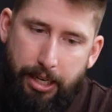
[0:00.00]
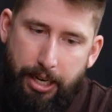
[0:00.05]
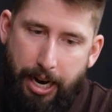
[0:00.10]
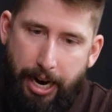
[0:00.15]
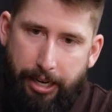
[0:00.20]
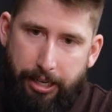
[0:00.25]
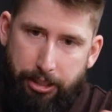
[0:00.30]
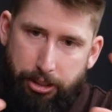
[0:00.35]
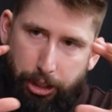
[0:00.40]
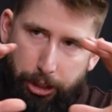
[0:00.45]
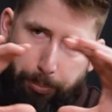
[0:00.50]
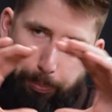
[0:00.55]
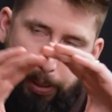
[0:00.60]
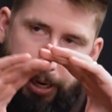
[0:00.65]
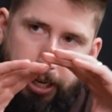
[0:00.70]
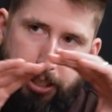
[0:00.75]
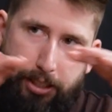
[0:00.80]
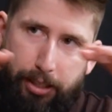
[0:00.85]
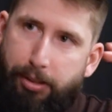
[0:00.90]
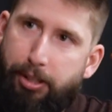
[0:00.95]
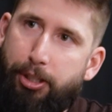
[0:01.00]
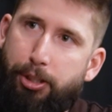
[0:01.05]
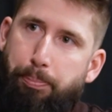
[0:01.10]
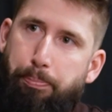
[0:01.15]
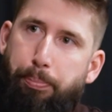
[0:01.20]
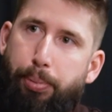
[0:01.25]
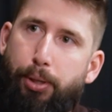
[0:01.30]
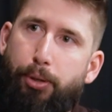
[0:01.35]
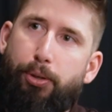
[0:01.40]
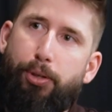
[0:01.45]
And it just painted this
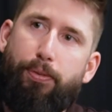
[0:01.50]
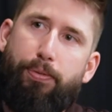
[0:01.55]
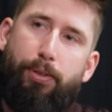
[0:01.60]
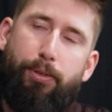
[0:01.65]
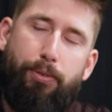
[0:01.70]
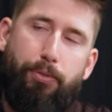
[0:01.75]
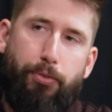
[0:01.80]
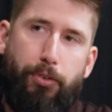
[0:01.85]
beautiful